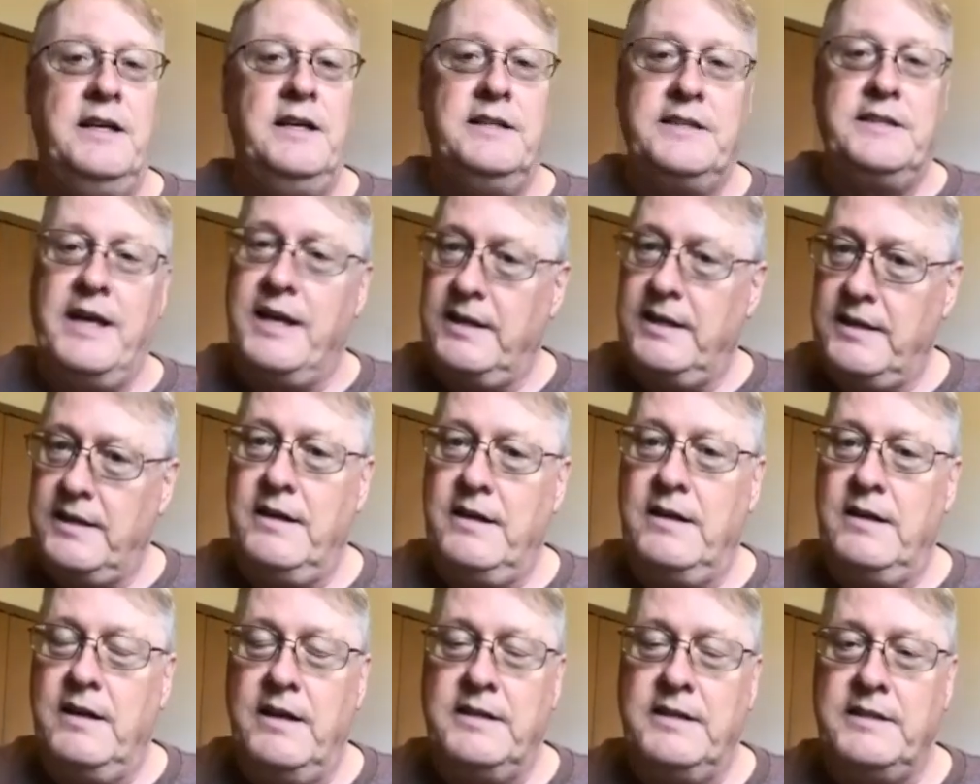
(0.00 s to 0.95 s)

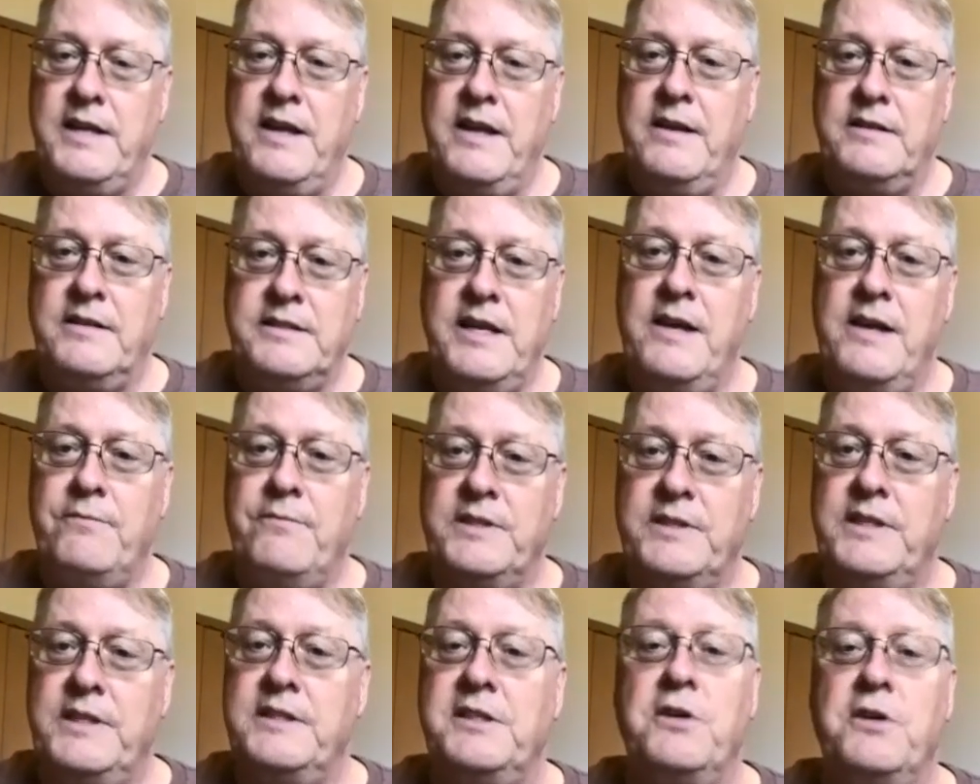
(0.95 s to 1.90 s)
San
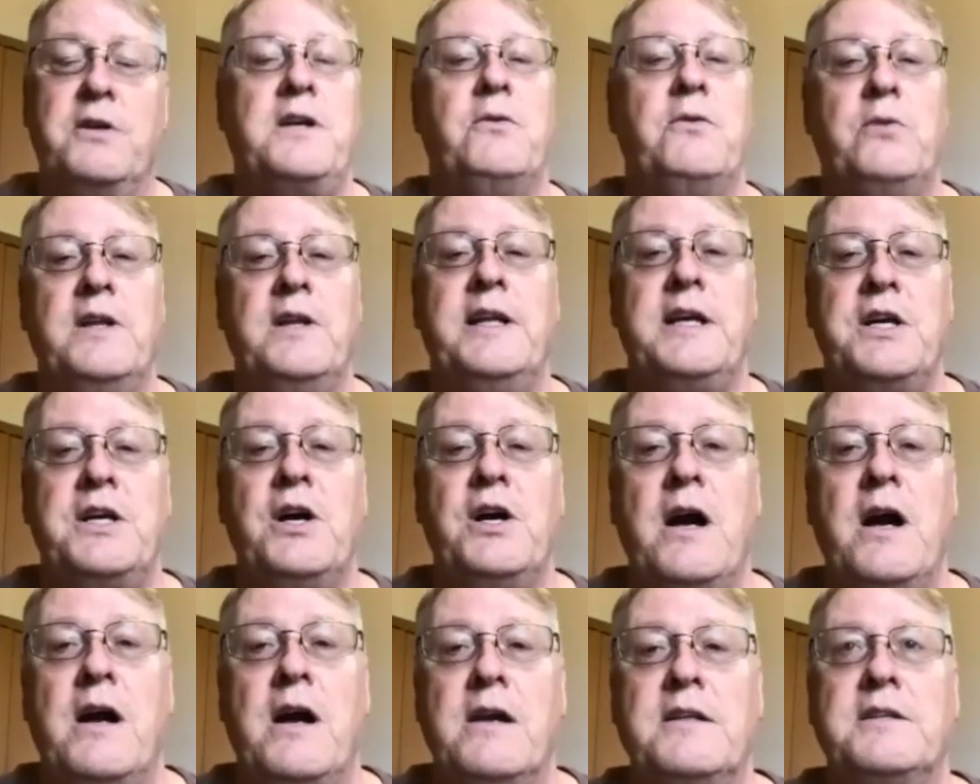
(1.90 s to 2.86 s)
Francisco can really
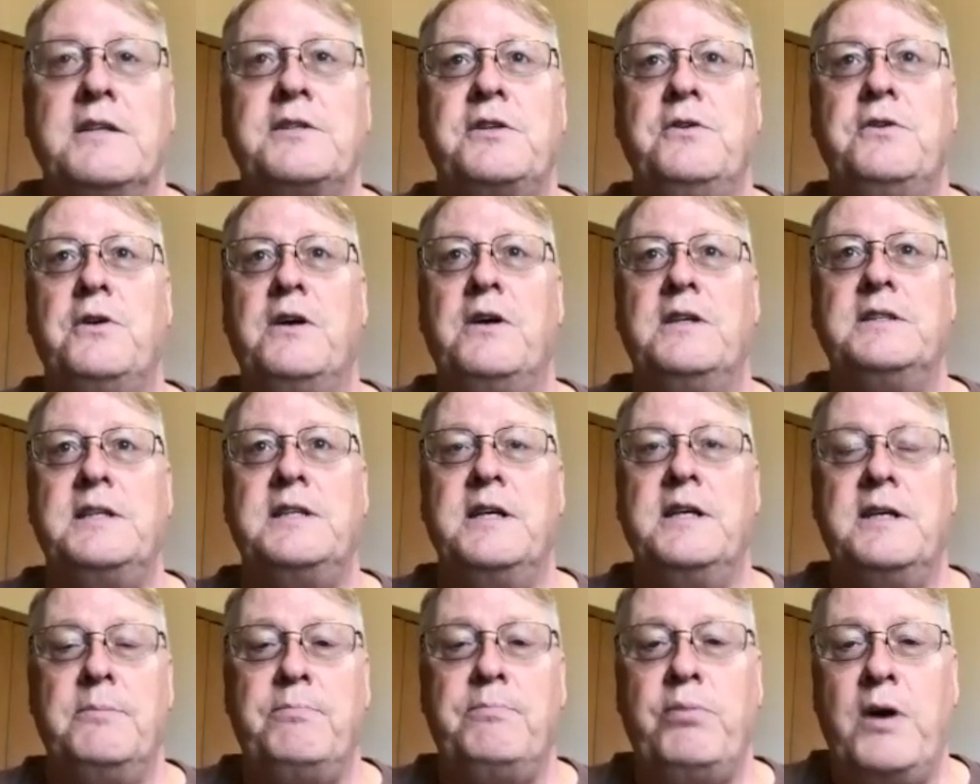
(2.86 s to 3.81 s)
guard. The score is
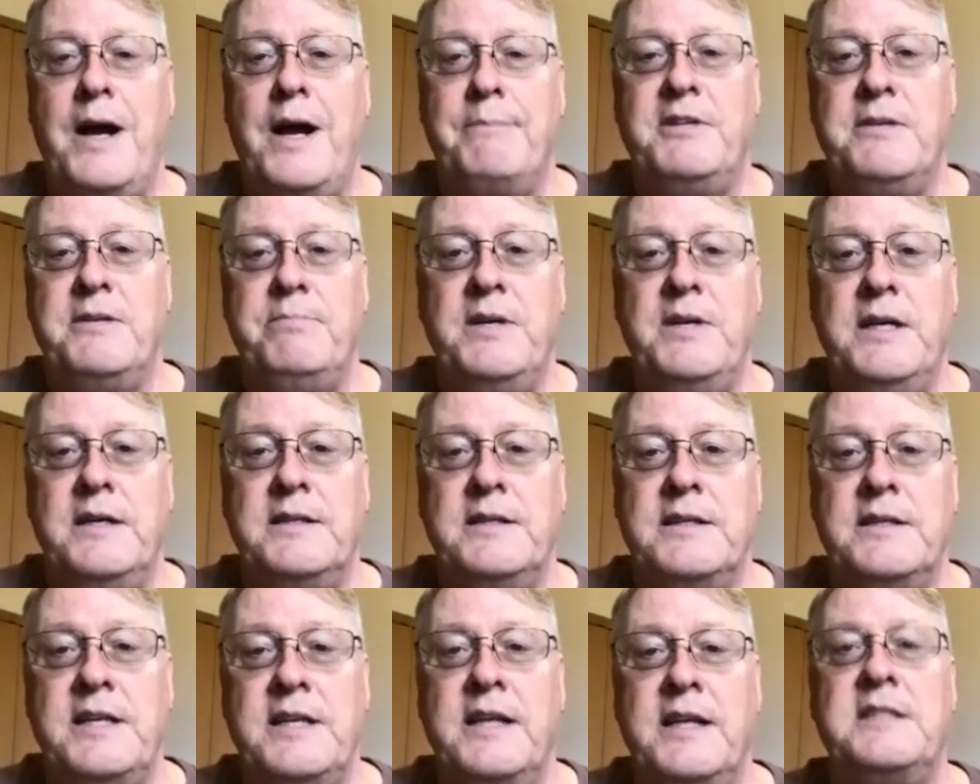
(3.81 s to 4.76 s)
going to probably be in
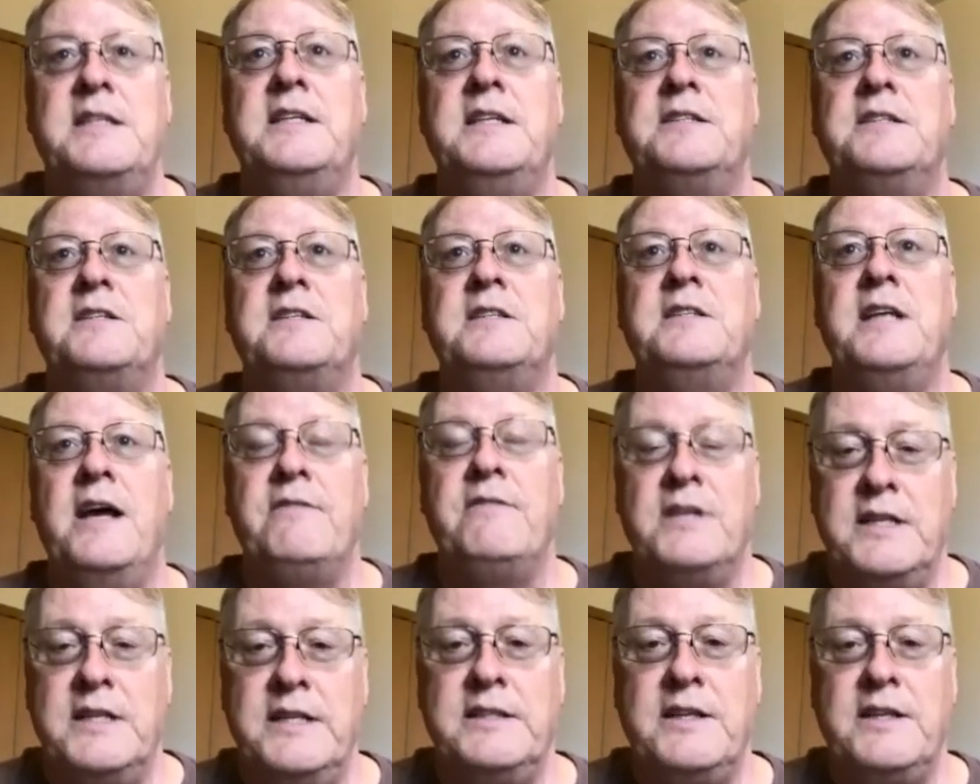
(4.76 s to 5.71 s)
the 60s or
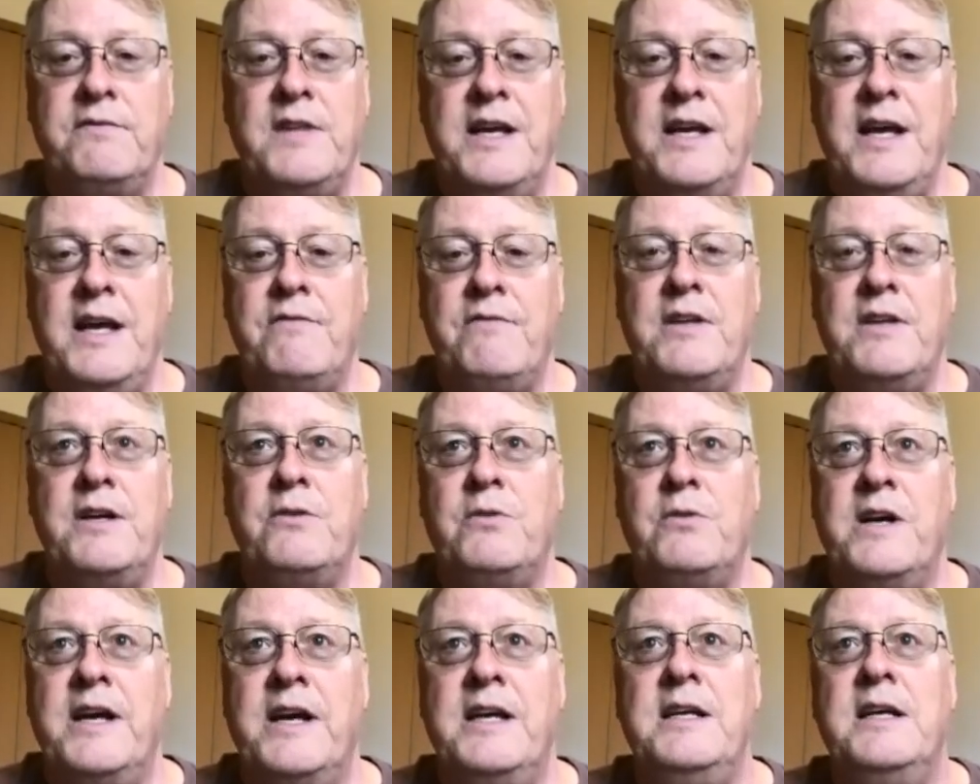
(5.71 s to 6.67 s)
70s if they have their
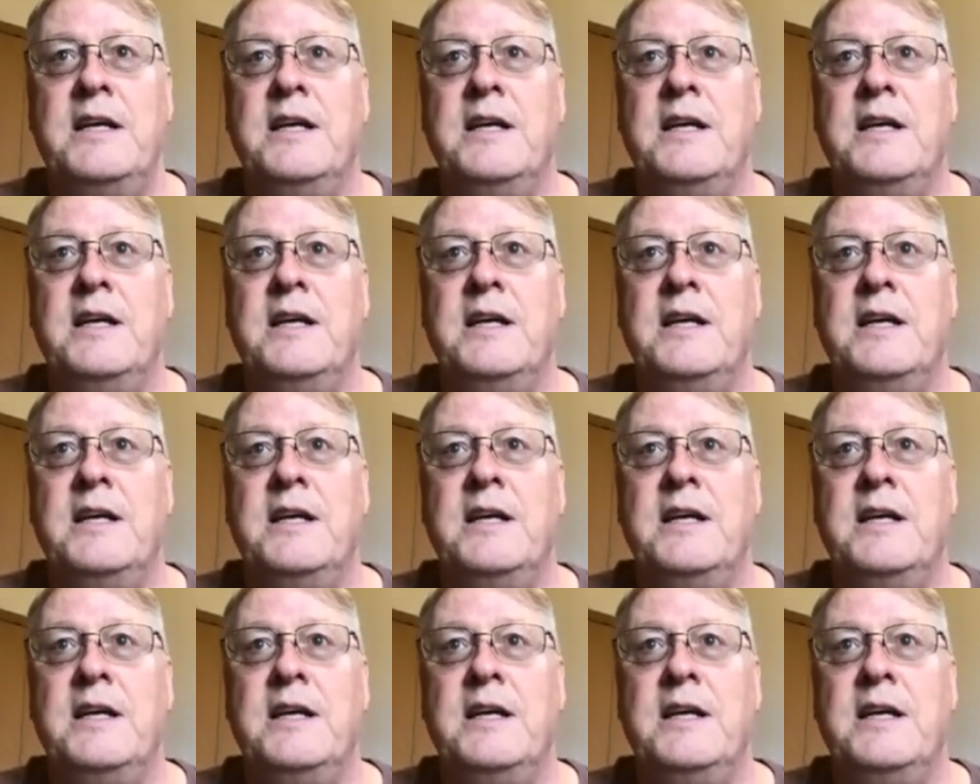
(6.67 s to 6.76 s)
way.